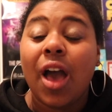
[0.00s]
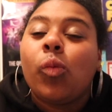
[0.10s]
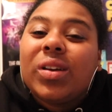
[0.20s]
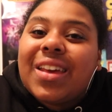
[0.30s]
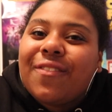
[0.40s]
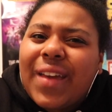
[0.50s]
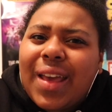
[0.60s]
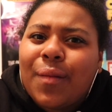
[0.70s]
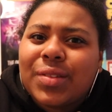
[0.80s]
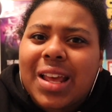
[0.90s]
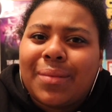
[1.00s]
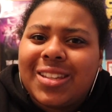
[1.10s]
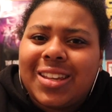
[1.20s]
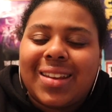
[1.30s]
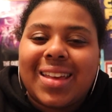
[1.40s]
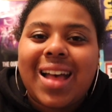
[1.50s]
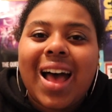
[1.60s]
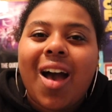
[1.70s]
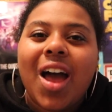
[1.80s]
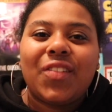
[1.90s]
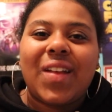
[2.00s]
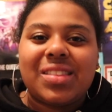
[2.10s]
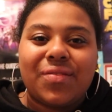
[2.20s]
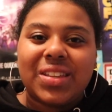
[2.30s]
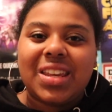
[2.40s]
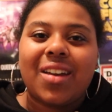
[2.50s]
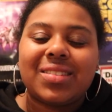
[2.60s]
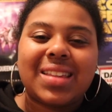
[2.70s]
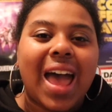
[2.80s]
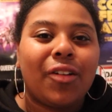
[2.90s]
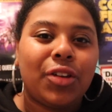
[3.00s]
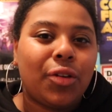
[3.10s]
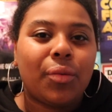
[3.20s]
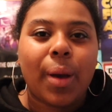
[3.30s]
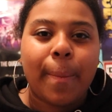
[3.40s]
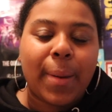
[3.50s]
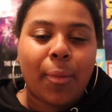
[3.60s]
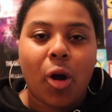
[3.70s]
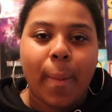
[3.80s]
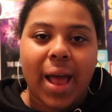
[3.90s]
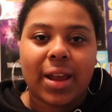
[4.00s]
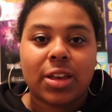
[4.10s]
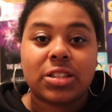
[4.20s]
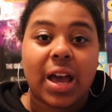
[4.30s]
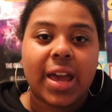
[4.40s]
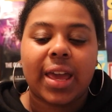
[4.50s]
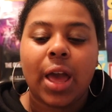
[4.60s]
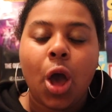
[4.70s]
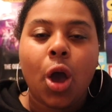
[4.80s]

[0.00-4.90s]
We didn't think it was going to be 2 days. I kind of let the videos tell you a bit more about it because I